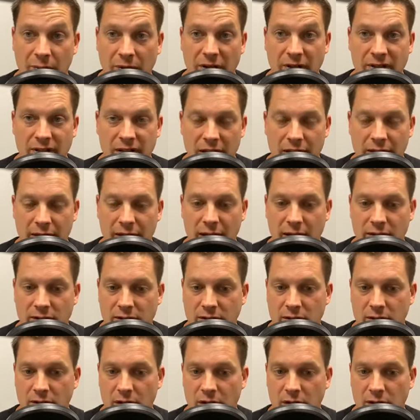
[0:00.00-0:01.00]
it
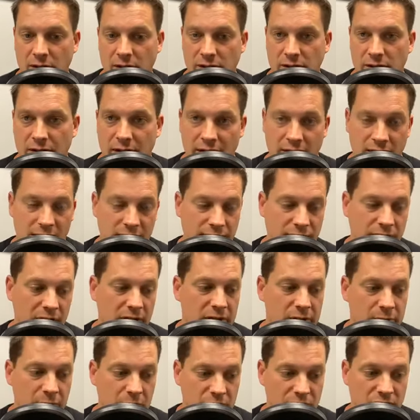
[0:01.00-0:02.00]
$10,000. Like if this
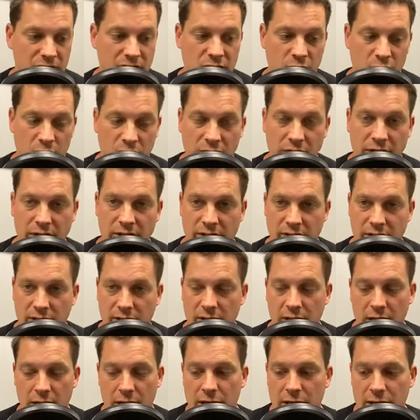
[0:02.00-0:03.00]
person's willing to
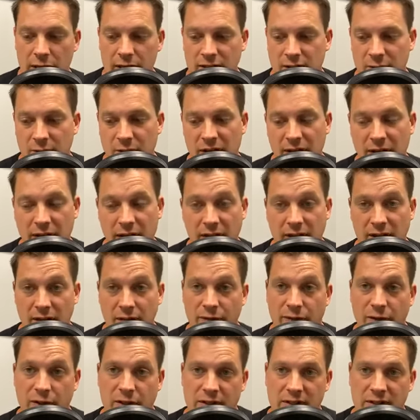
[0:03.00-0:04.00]
pay that
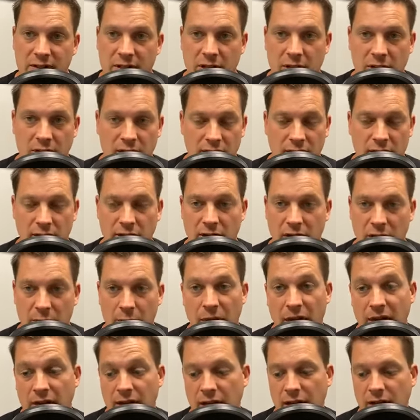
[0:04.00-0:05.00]
difference, then they're going to
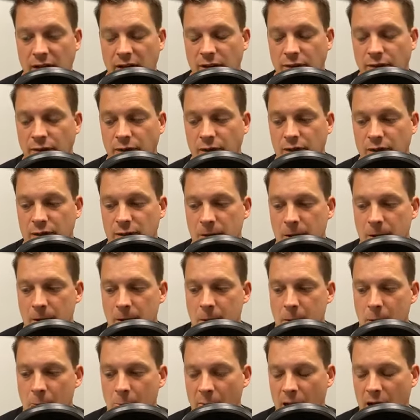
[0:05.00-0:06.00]
pay that difference.
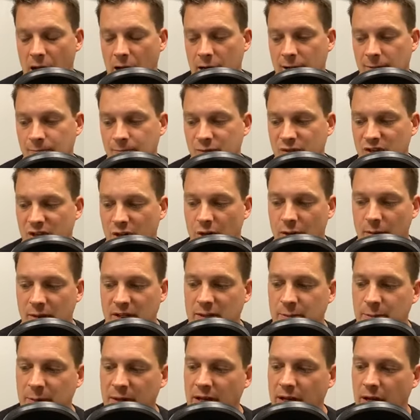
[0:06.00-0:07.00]
So let me
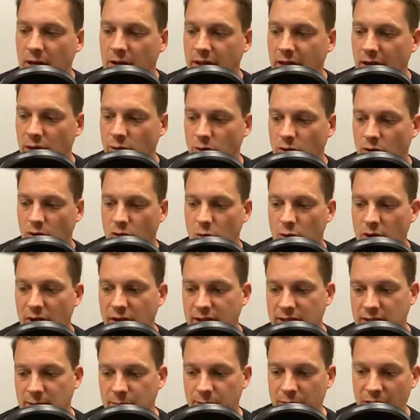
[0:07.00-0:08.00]
speak on that real quick
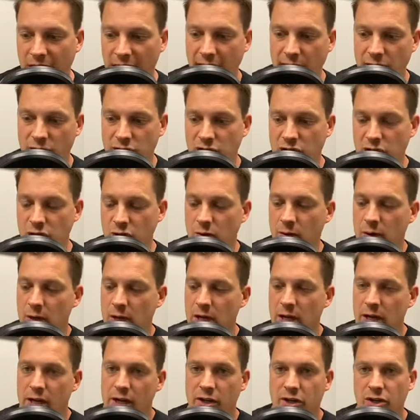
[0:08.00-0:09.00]
as a buyer too.
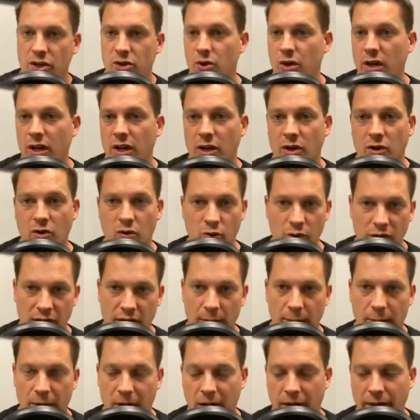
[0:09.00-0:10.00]
You can agree
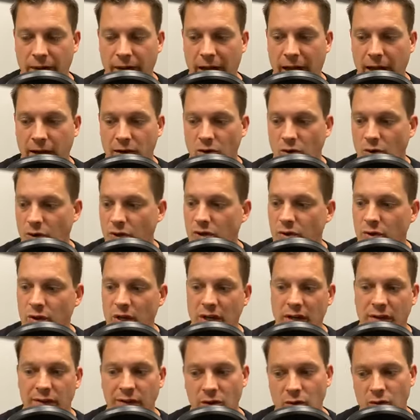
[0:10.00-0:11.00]
upon that, or you can
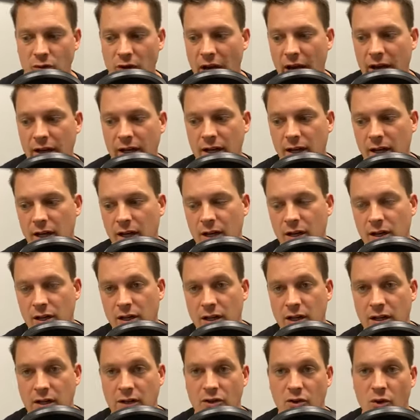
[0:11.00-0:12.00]
even write
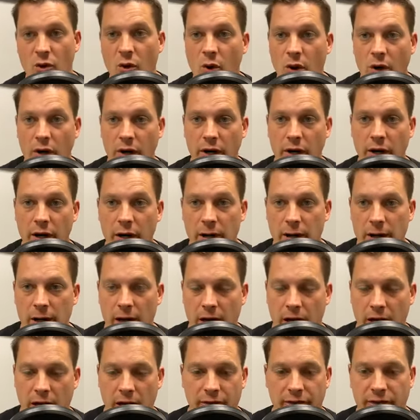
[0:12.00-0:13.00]
in your,
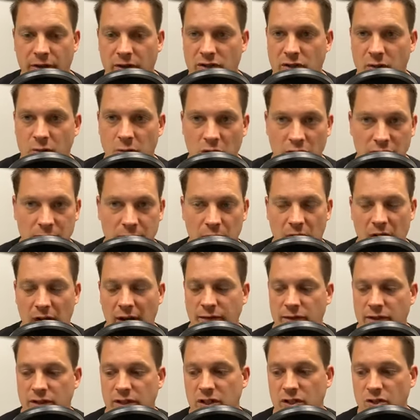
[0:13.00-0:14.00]
if there's a multiple
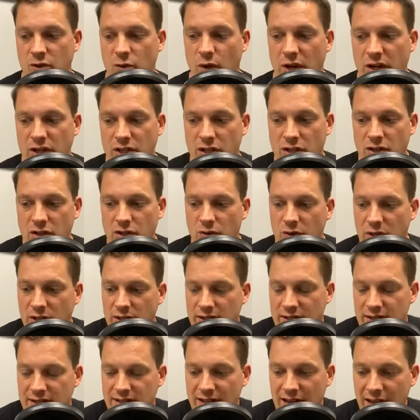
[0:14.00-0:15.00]
offer situation, you can
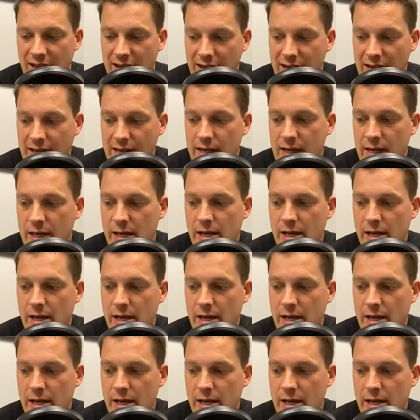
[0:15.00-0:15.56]
say,